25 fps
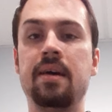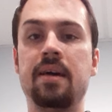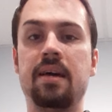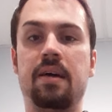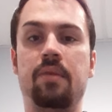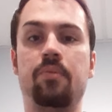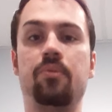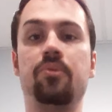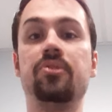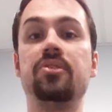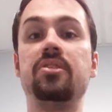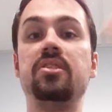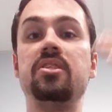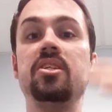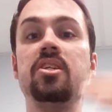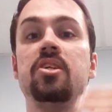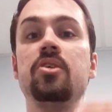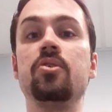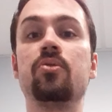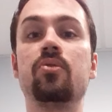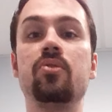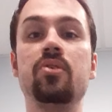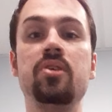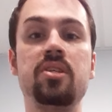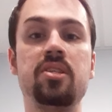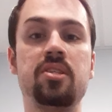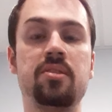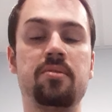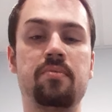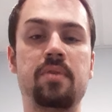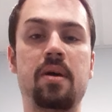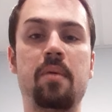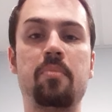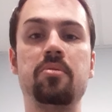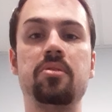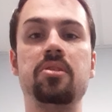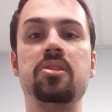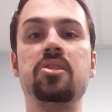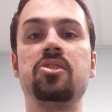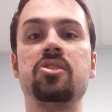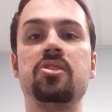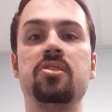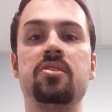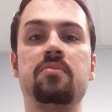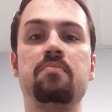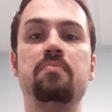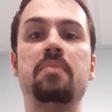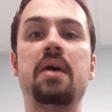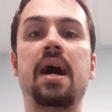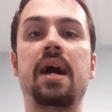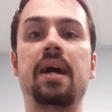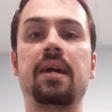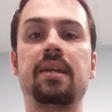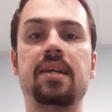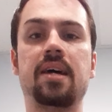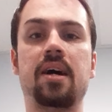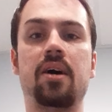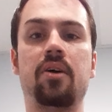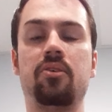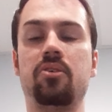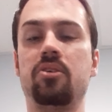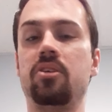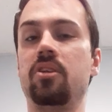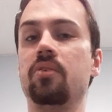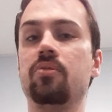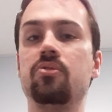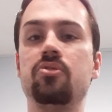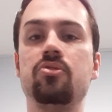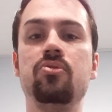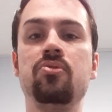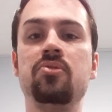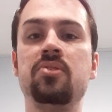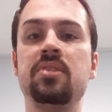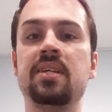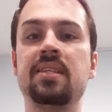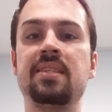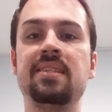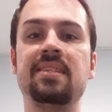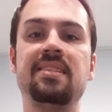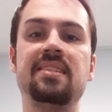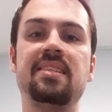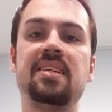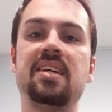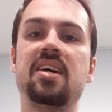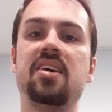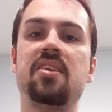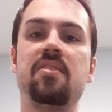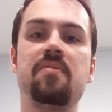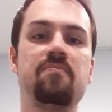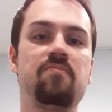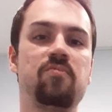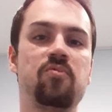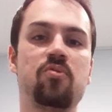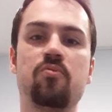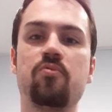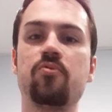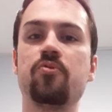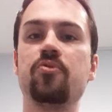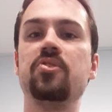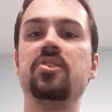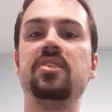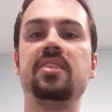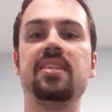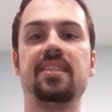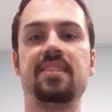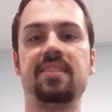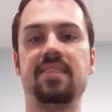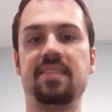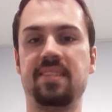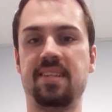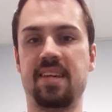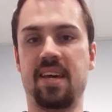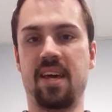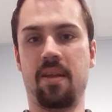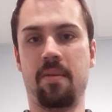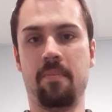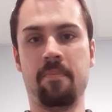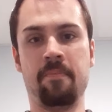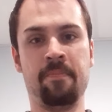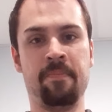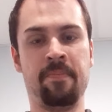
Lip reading: and we'll decrease the repetitions back down to, 2 sets of 10, 3 sets of 10.